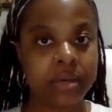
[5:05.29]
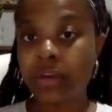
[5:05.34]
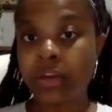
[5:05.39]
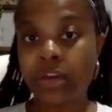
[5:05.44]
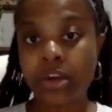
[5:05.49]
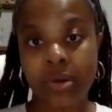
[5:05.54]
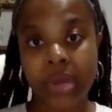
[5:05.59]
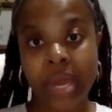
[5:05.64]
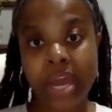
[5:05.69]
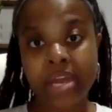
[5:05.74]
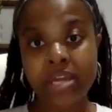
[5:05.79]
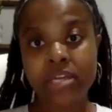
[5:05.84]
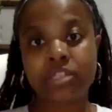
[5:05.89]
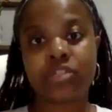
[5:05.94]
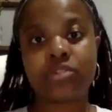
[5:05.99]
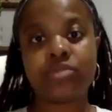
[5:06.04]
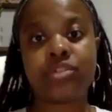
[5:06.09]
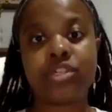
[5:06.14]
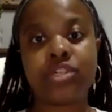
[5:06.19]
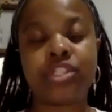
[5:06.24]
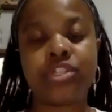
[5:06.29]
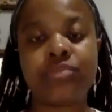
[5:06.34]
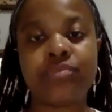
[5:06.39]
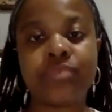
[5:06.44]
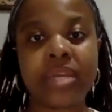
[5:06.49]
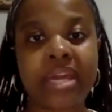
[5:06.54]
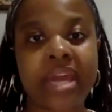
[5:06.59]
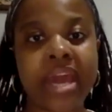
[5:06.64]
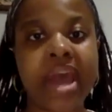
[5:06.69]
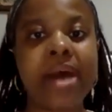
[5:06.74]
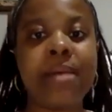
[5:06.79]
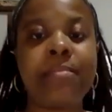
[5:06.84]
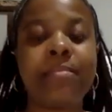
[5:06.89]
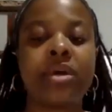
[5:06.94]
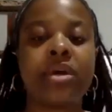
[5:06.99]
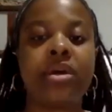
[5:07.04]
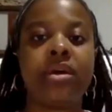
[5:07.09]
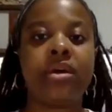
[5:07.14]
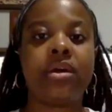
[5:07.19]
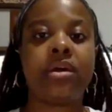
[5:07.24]
Okay, so just to recap,
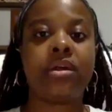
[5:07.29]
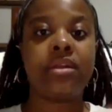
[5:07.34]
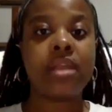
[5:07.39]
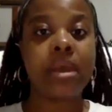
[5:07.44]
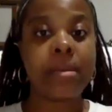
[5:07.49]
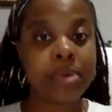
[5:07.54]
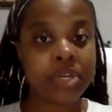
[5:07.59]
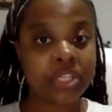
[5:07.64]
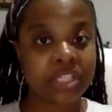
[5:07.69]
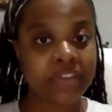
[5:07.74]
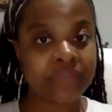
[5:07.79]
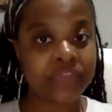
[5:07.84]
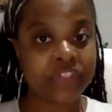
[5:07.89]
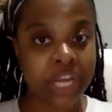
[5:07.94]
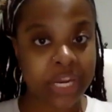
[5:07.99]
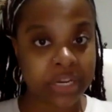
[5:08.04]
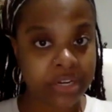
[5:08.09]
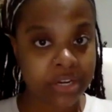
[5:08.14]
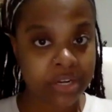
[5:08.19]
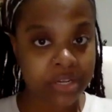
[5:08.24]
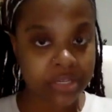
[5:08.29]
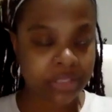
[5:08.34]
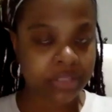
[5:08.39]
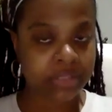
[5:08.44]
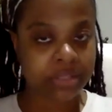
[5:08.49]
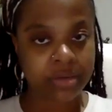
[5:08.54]
numbers have genders,